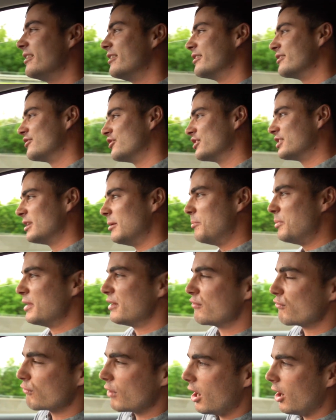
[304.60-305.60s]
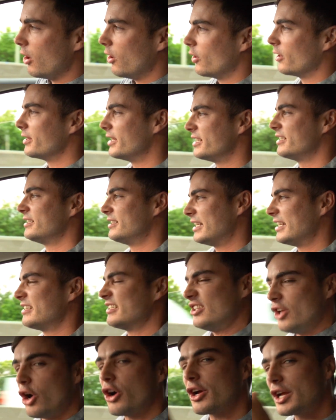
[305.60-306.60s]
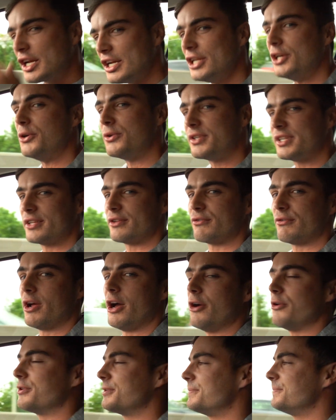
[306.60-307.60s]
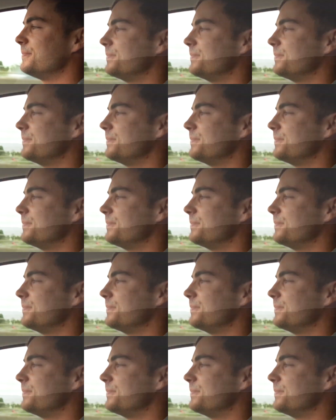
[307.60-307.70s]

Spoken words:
there's just a bit of roll, and it's not glued to the road.